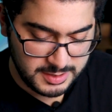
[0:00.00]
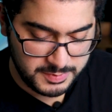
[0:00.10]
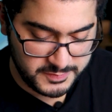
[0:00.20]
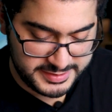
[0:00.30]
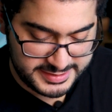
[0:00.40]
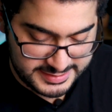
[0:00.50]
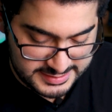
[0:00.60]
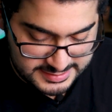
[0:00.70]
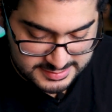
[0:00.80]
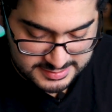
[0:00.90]
but
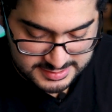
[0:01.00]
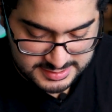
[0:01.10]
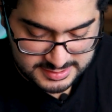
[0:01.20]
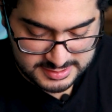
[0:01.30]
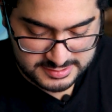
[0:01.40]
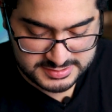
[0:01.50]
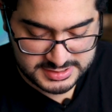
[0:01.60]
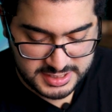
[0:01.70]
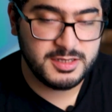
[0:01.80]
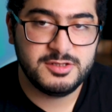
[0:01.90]
within the
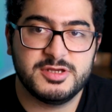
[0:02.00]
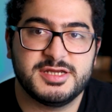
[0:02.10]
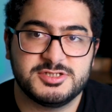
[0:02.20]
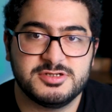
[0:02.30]
notes, you can